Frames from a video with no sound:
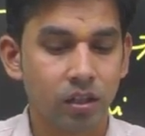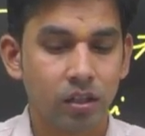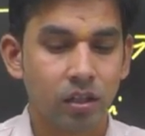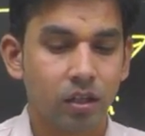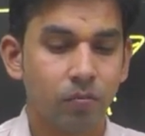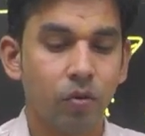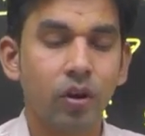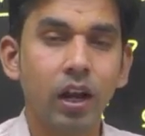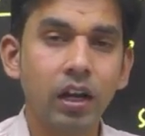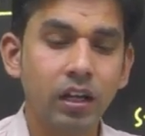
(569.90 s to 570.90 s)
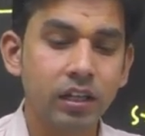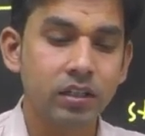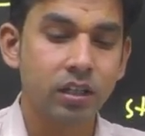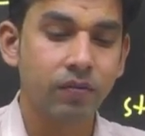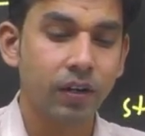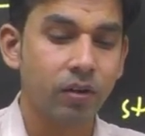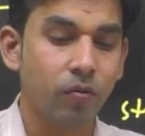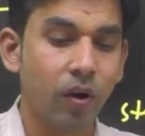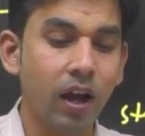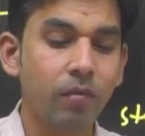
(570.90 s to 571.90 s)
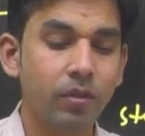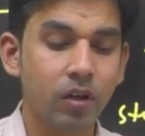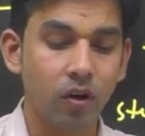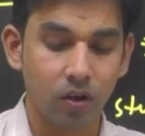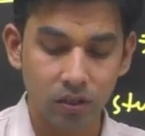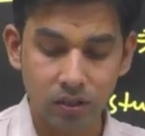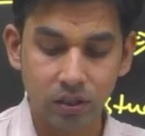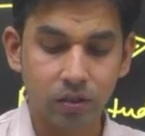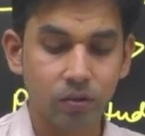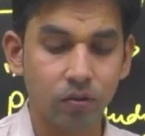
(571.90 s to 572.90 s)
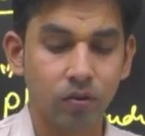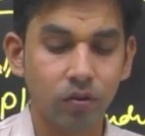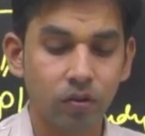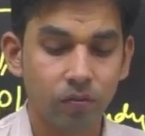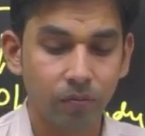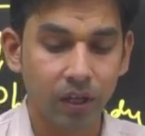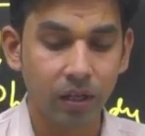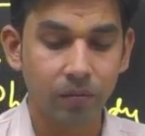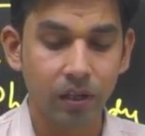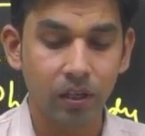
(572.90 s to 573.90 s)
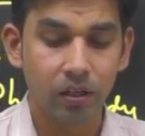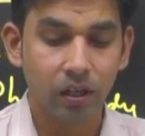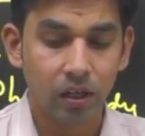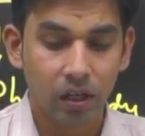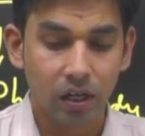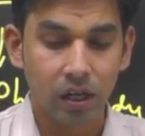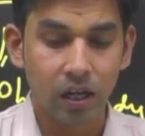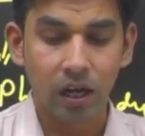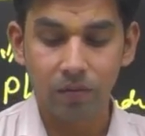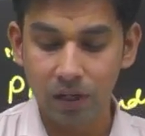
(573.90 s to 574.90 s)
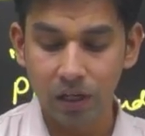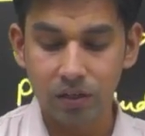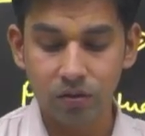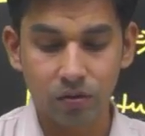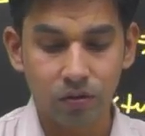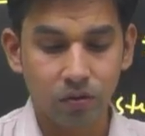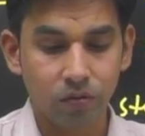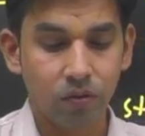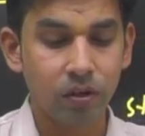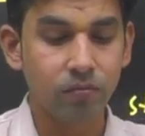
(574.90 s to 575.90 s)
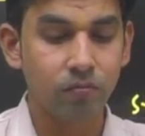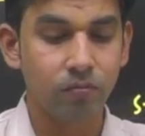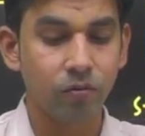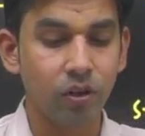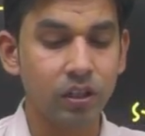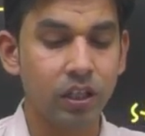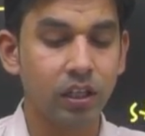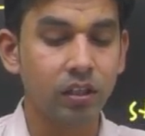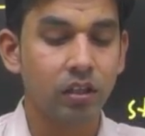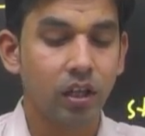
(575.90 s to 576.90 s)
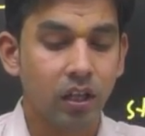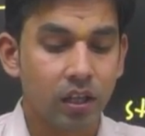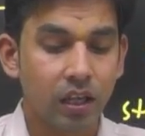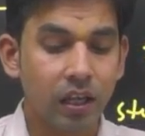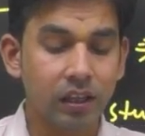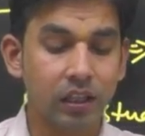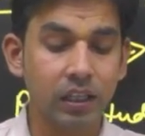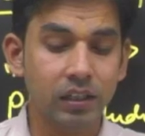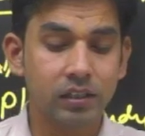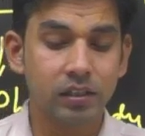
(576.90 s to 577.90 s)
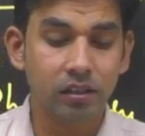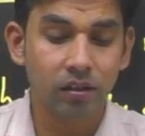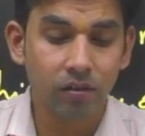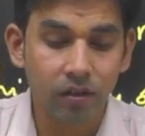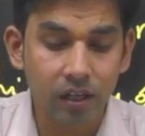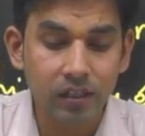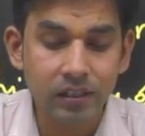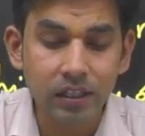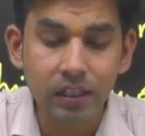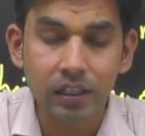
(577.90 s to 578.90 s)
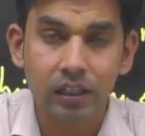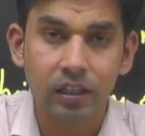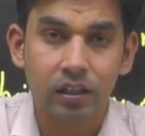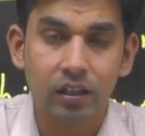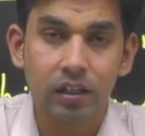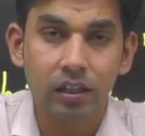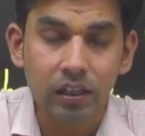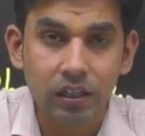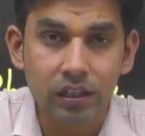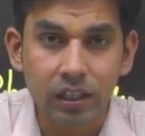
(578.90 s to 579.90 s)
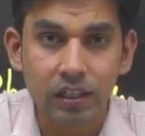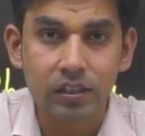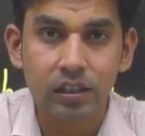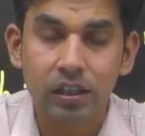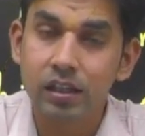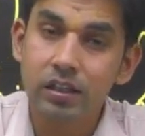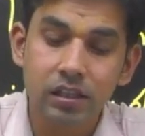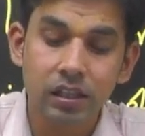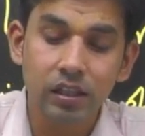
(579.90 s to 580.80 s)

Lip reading: Morality is different. Why? Because you know very well, I will let you know one thing, ki ethics reasoning, in ethics reasoning